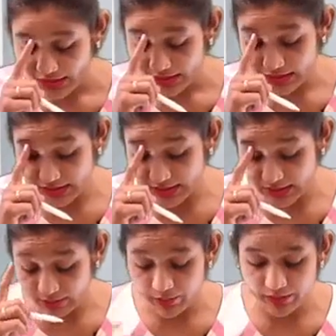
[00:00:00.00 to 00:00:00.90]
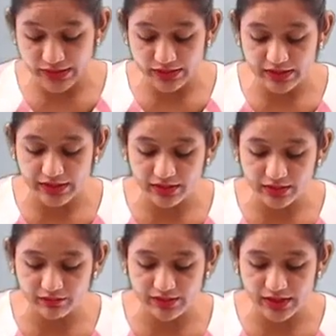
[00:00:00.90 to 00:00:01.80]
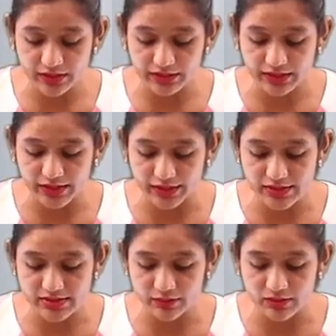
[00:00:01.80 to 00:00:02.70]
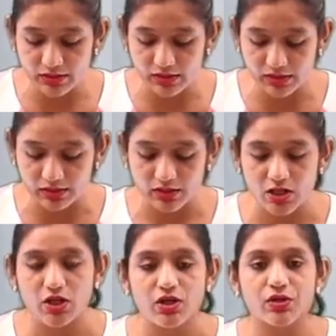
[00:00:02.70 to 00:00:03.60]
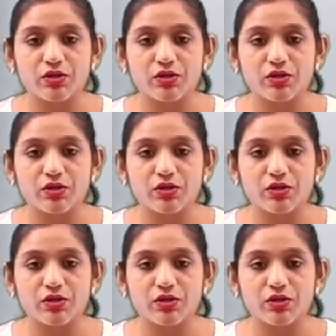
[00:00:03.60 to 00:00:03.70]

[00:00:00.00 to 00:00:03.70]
This is the, here we are getting some color to